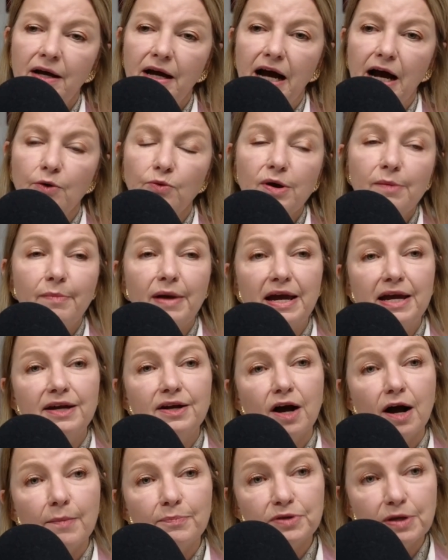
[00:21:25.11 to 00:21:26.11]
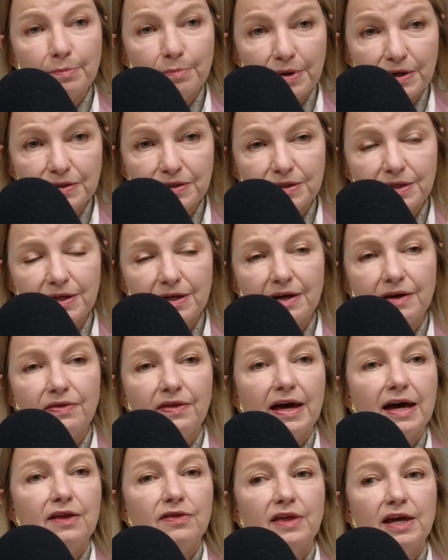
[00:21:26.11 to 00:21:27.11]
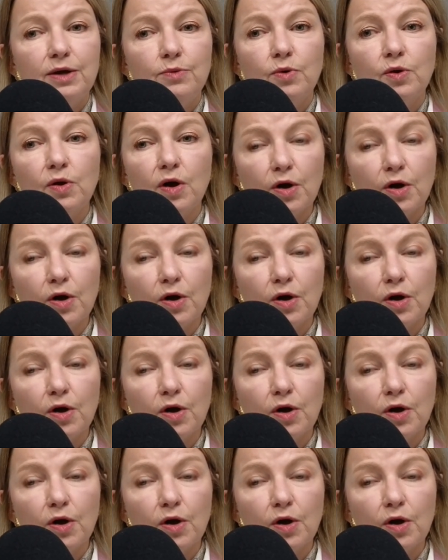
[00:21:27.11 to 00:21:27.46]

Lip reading: I remain optimistic that they will